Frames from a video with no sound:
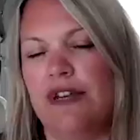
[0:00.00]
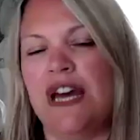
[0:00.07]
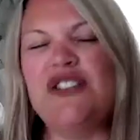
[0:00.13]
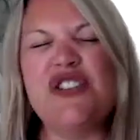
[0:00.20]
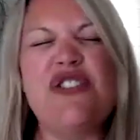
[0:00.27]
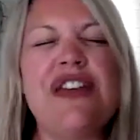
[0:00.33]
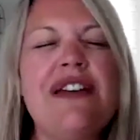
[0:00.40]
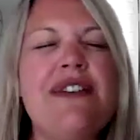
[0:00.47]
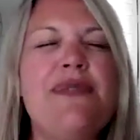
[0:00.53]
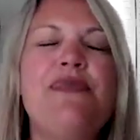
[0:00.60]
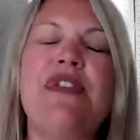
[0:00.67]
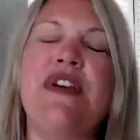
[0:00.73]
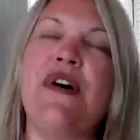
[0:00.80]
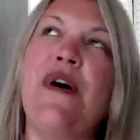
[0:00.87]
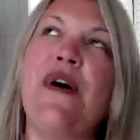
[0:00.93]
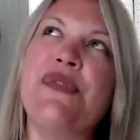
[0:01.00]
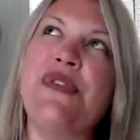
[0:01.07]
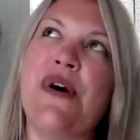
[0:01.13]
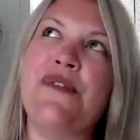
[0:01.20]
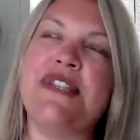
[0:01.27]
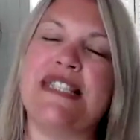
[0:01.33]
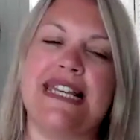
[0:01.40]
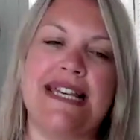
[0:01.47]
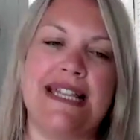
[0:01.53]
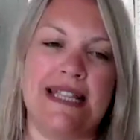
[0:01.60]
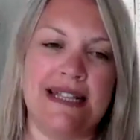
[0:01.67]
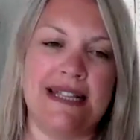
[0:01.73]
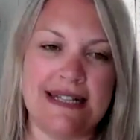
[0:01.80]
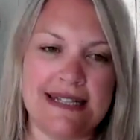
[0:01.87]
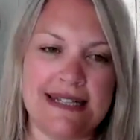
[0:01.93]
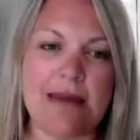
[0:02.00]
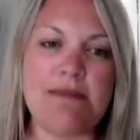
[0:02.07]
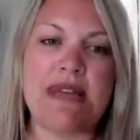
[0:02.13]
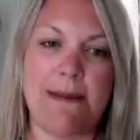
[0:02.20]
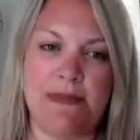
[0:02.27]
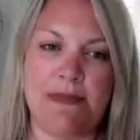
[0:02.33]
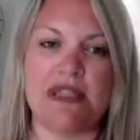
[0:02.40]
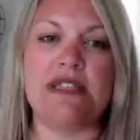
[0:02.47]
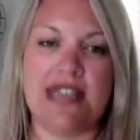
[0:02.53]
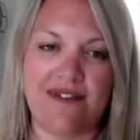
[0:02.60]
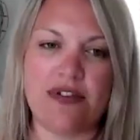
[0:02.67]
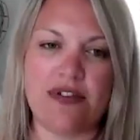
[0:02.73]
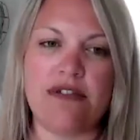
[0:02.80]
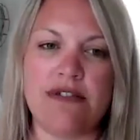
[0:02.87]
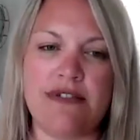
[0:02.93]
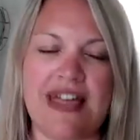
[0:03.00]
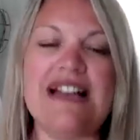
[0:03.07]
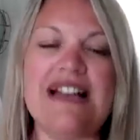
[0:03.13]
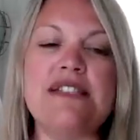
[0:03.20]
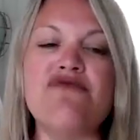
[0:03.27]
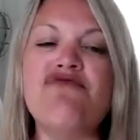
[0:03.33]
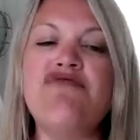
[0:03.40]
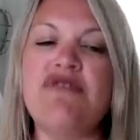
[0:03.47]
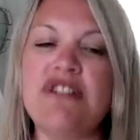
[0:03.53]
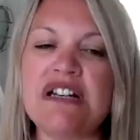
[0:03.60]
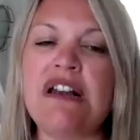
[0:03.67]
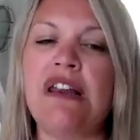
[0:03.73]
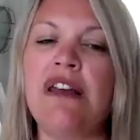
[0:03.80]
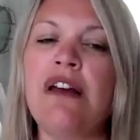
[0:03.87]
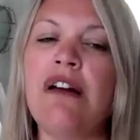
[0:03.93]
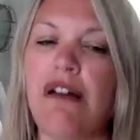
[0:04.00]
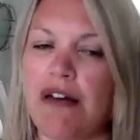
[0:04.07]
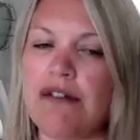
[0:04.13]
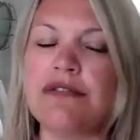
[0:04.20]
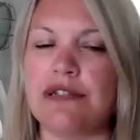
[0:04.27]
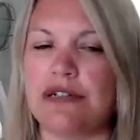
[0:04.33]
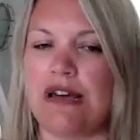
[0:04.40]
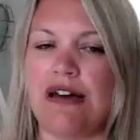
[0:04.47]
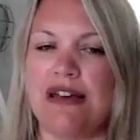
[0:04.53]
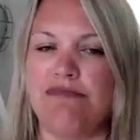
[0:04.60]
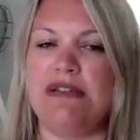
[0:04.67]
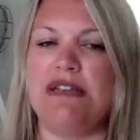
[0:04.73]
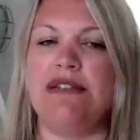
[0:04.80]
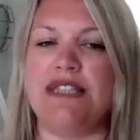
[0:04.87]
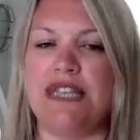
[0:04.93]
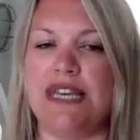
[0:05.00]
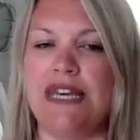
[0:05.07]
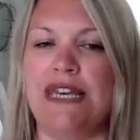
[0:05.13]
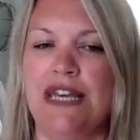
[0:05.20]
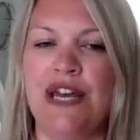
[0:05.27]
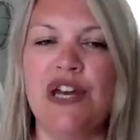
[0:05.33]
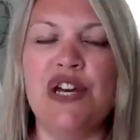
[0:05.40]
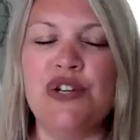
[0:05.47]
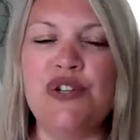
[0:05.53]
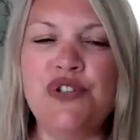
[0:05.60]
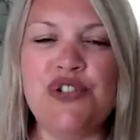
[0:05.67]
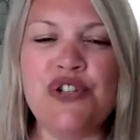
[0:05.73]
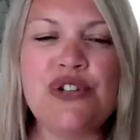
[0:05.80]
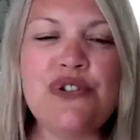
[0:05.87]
Do you think, obviously, September the 7th, that's really close to IBC. Yes.